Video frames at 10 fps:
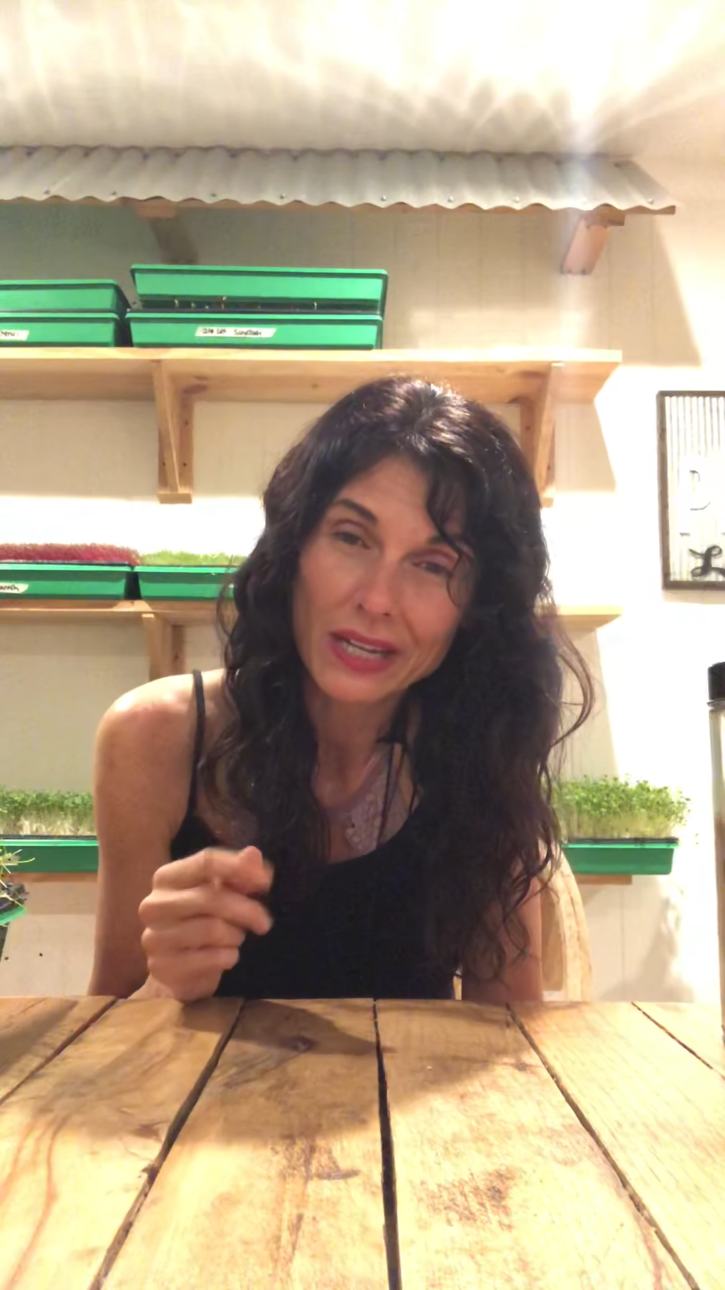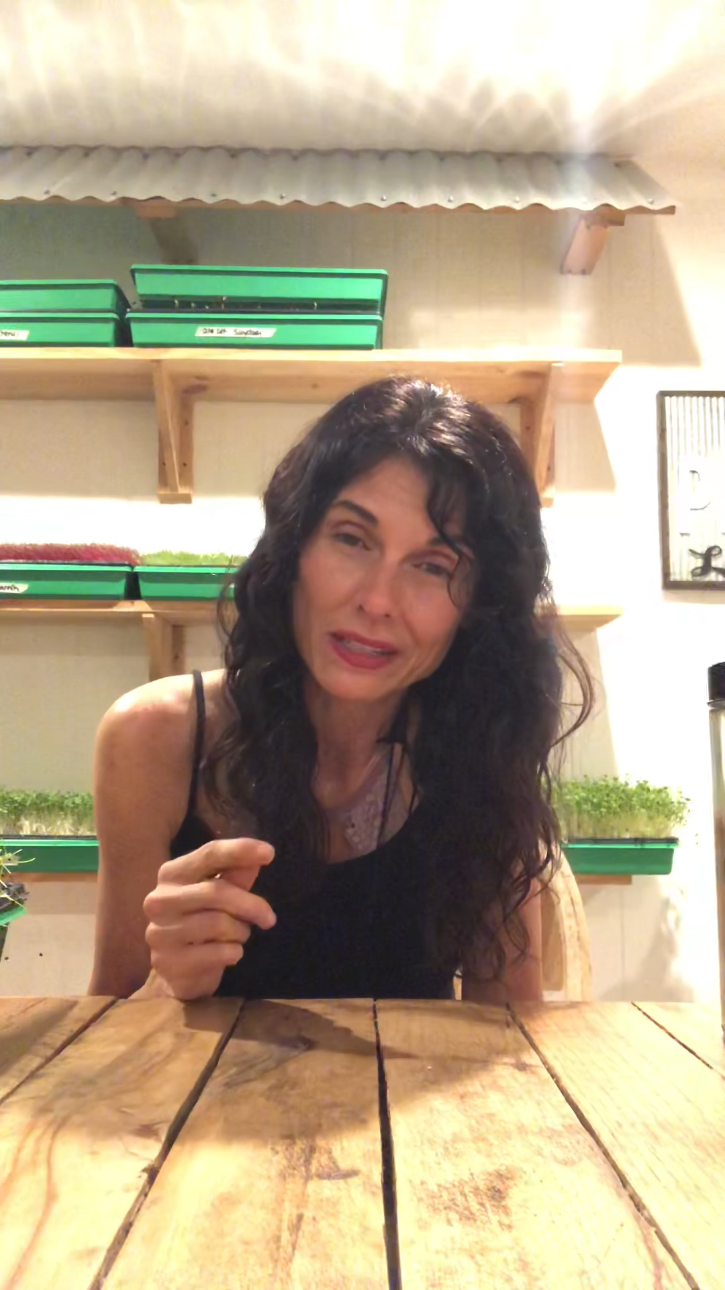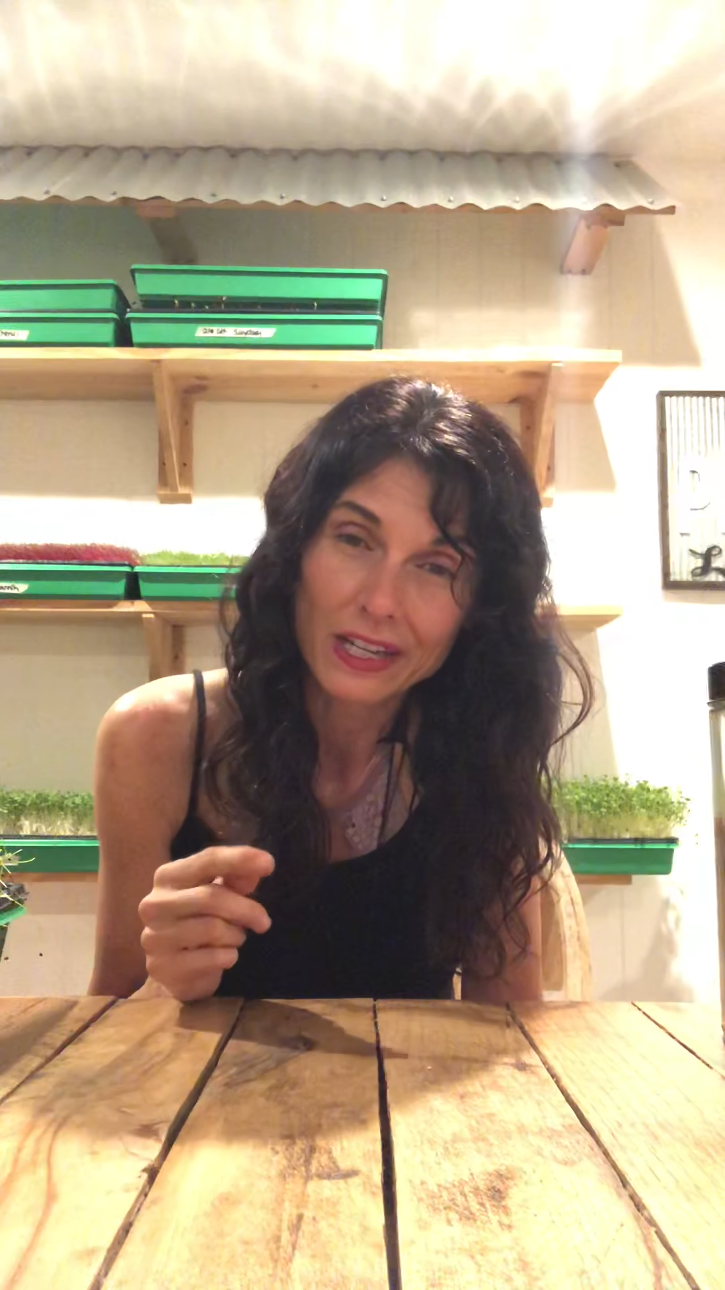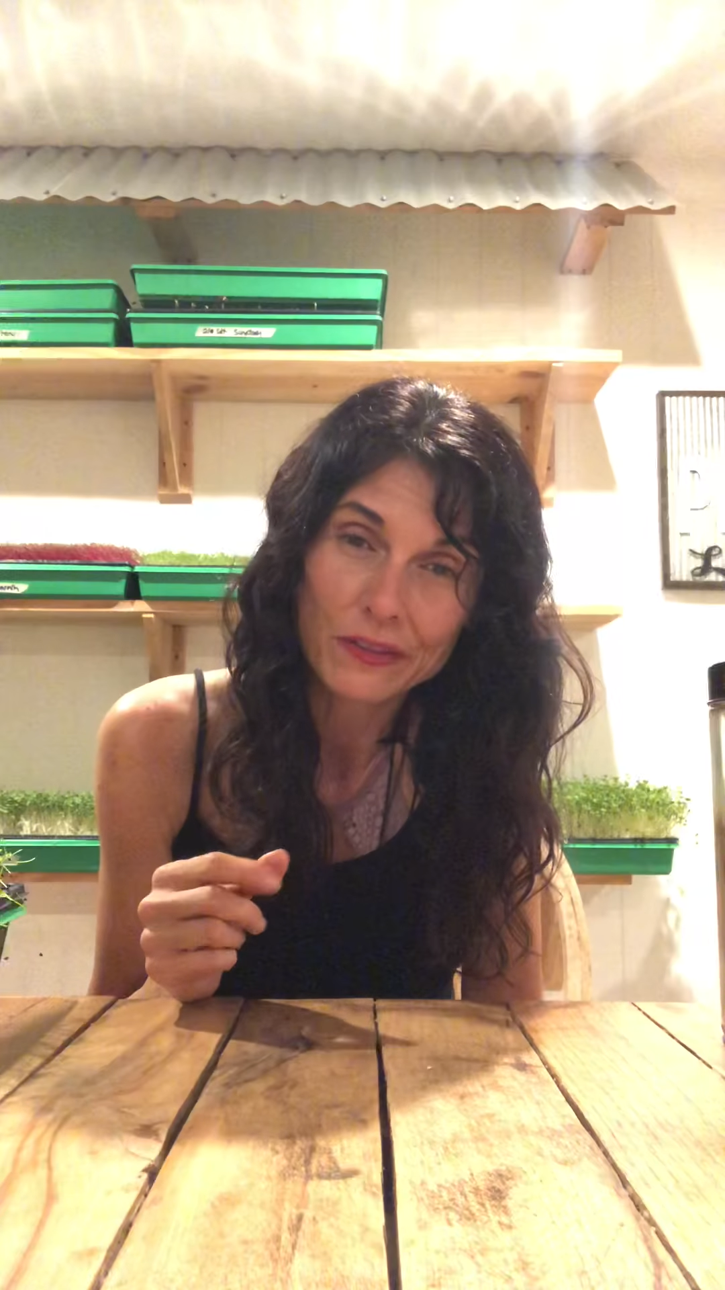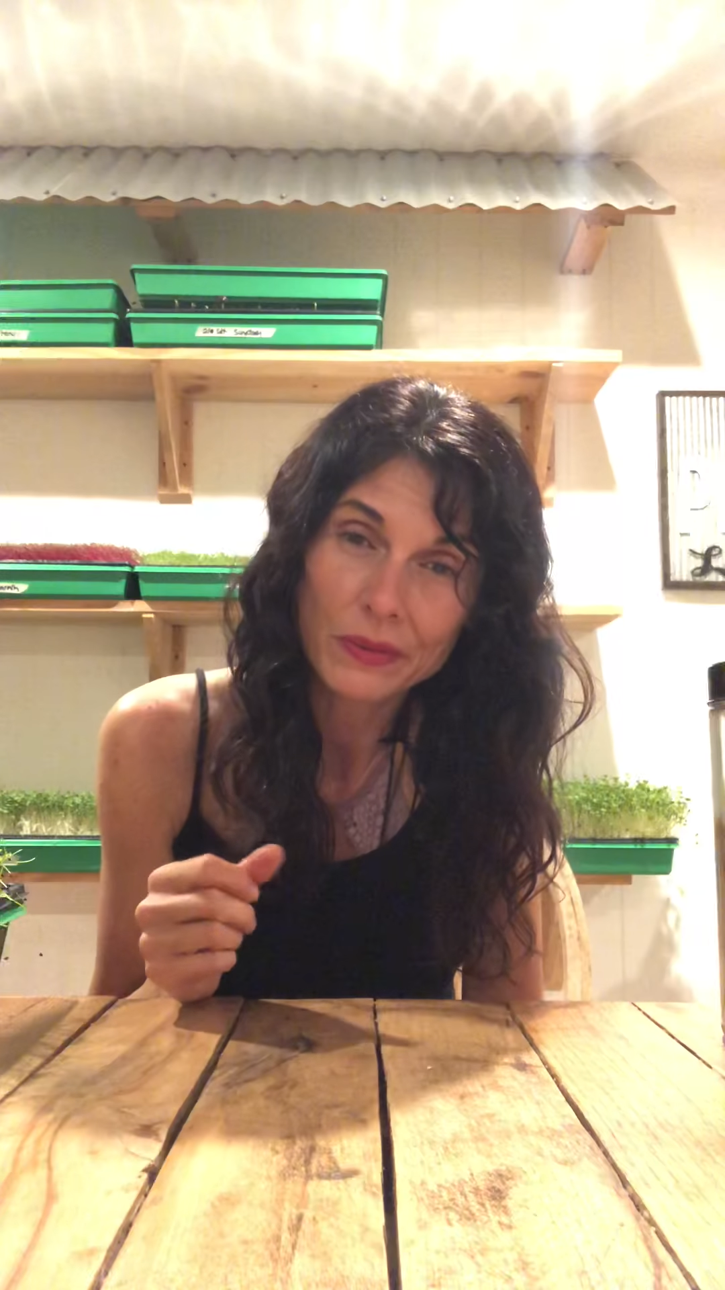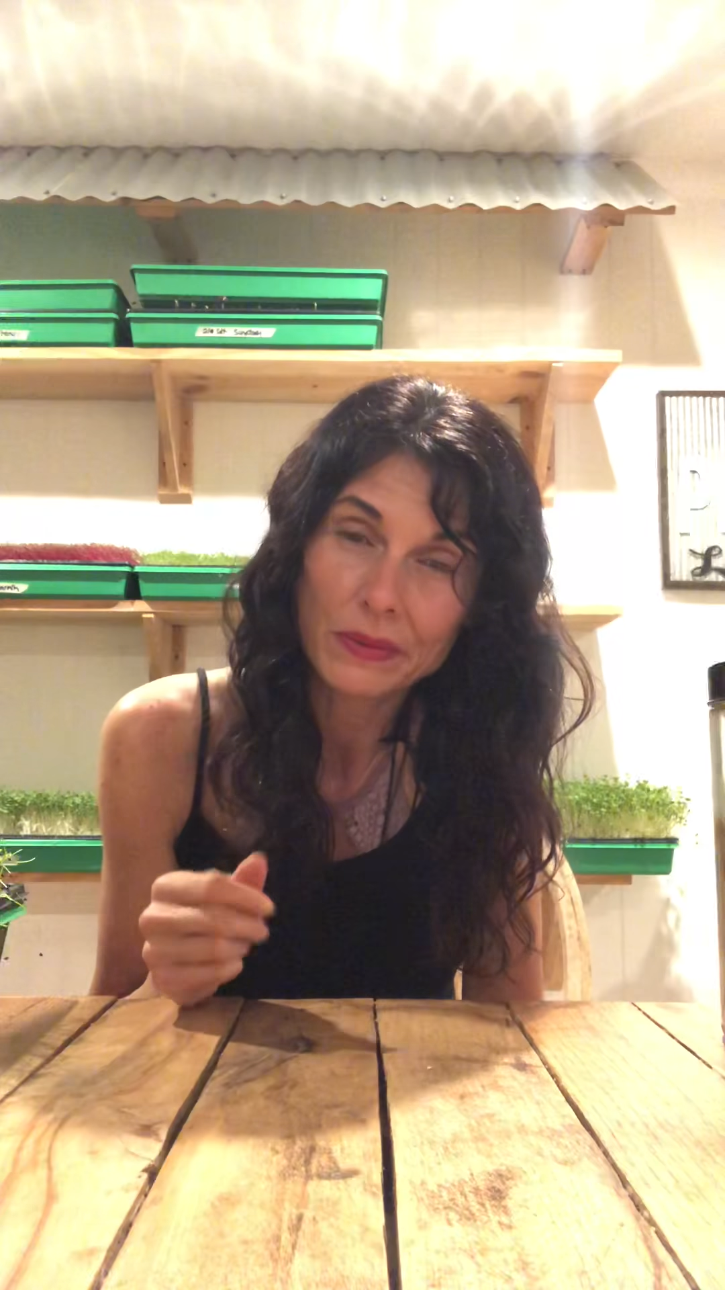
I love them,